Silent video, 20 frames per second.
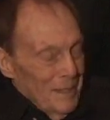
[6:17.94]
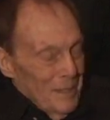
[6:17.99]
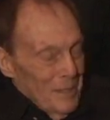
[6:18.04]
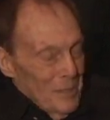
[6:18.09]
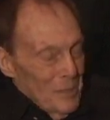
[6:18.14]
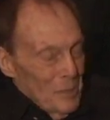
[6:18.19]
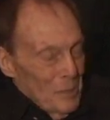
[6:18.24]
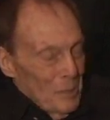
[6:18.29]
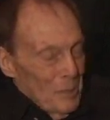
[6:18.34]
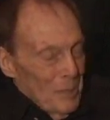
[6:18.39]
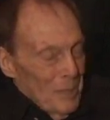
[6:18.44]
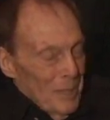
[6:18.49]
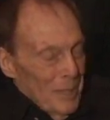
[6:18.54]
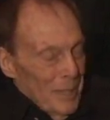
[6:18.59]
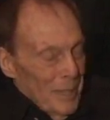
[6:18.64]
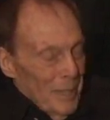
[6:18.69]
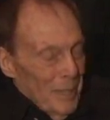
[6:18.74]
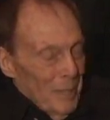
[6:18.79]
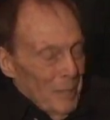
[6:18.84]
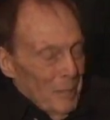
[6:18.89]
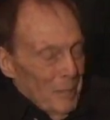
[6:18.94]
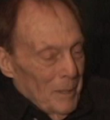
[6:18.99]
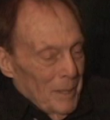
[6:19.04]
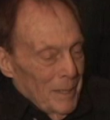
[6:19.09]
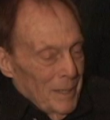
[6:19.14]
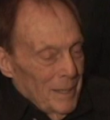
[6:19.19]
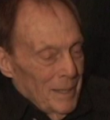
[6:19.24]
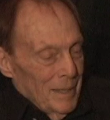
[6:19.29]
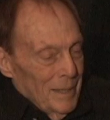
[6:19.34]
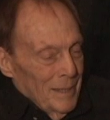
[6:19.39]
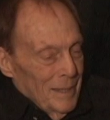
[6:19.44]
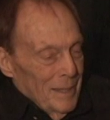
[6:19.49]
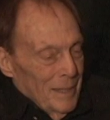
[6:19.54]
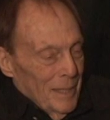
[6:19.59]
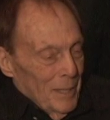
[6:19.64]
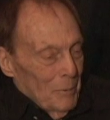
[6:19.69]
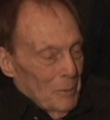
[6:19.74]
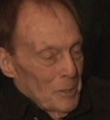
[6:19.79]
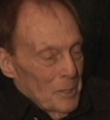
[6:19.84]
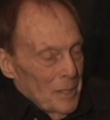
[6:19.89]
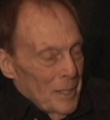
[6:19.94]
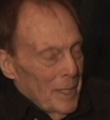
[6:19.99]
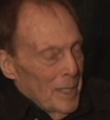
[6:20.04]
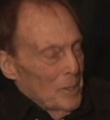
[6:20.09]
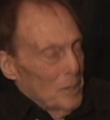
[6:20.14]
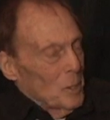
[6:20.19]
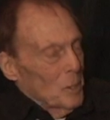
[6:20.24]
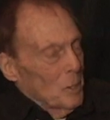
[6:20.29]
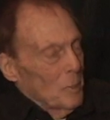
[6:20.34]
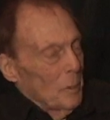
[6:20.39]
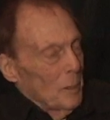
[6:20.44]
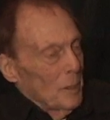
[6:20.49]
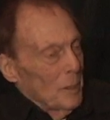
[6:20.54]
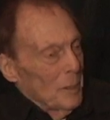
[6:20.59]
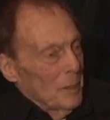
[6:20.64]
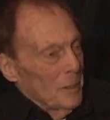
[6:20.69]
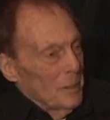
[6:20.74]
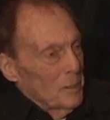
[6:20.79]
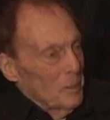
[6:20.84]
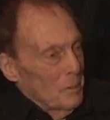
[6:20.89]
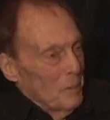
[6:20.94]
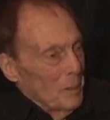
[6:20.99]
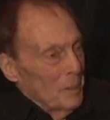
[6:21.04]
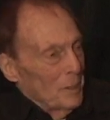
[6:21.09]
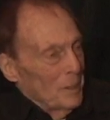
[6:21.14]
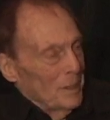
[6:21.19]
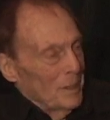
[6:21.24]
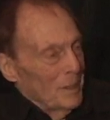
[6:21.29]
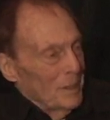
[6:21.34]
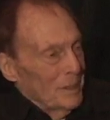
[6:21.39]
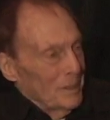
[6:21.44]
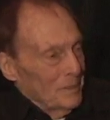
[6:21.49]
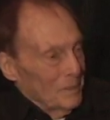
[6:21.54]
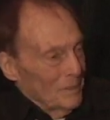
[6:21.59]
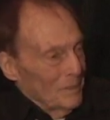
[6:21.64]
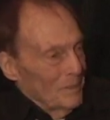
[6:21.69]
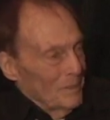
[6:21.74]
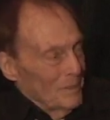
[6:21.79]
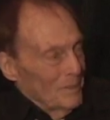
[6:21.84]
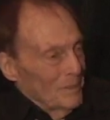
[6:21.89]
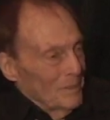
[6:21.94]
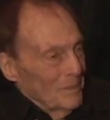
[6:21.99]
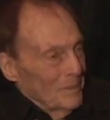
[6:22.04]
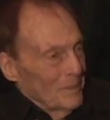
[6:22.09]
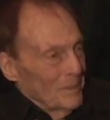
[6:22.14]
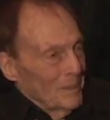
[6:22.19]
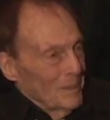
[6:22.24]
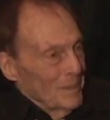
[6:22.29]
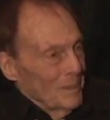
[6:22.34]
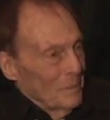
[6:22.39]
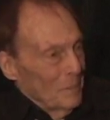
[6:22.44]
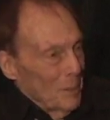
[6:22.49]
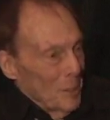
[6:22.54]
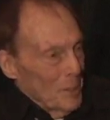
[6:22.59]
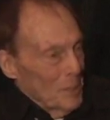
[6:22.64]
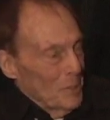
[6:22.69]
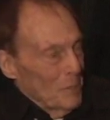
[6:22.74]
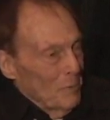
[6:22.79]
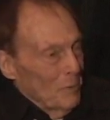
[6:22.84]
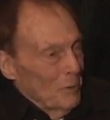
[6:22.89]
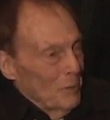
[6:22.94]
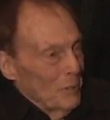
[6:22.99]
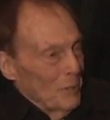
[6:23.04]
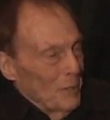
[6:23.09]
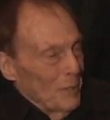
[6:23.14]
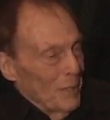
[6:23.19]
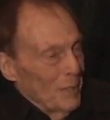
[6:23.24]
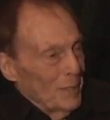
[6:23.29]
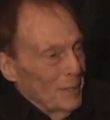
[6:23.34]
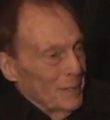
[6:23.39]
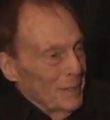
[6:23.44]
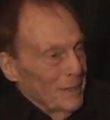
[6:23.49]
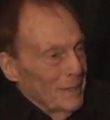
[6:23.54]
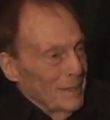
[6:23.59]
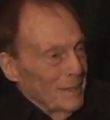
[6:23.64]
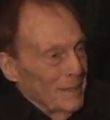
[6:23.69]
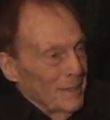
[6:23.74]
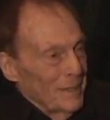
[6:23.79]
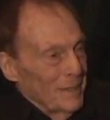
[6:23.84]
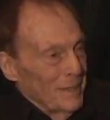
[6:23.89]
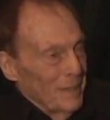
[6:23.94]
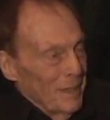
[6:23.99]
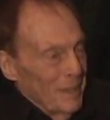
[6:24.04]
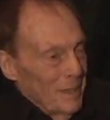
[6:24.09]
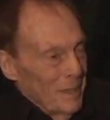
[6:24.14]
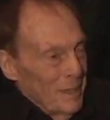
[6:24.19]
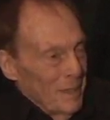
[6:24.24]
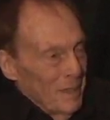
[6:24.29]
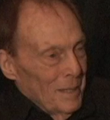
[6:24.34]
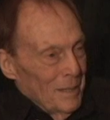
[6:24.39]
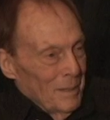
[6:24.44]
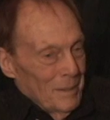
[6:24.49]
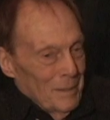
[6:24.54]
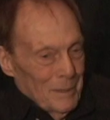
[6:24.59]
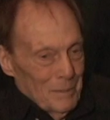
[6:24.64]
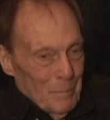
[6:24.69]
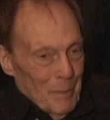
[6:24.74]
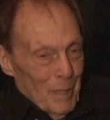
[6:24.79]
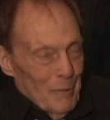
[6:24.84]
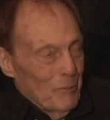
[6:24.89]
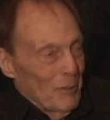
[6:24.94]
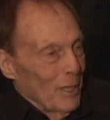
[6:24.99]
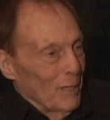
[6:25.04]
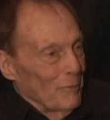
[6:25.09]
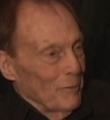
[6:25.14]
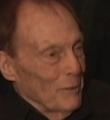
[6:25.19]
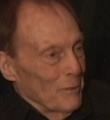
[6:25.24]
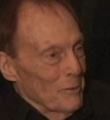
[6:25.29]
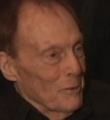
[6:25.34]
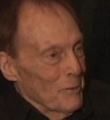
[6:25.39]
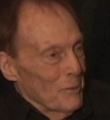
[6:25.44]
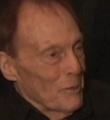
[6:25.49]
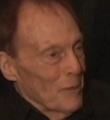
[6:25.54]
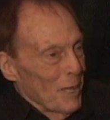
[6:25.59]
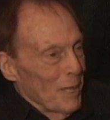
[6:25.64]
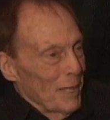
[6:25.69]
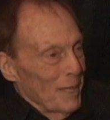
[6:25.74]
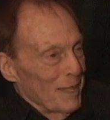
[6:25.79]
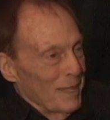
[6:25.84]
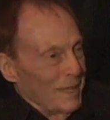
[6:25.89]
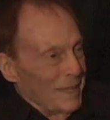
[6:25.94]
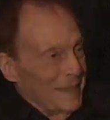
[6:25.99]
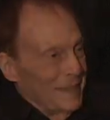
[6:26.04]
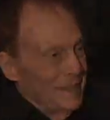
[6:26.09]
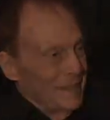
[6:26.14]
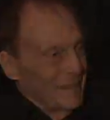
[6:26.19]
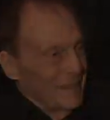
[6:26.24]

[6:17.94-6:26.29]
so anyway, it was a nice experience being president for the year, and it's my favorite society.